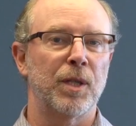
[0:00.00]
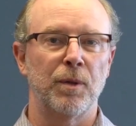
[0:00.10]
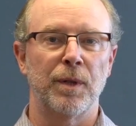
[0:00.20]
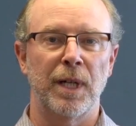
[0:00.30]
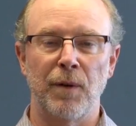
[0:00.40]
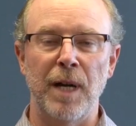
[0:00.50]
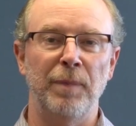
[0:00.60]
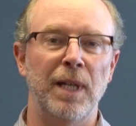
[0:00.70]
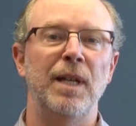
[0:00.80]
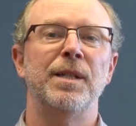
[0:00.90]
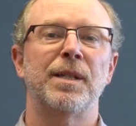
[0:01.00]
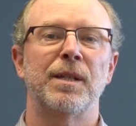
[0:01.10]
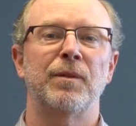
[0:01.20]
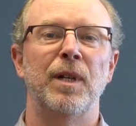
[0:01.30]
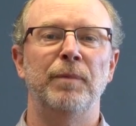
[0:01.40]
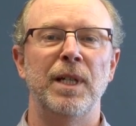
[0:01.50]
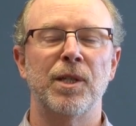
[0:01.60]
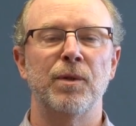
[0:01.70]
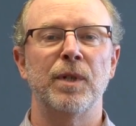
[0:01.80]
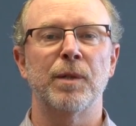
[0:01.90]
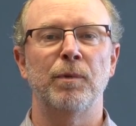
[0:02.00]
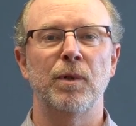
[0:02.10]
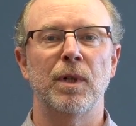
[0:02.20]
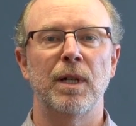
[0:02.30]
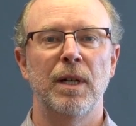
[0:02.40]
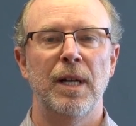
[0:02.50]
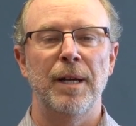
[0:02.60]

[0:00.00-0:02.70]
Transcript: So we're in a great place, great place to explore.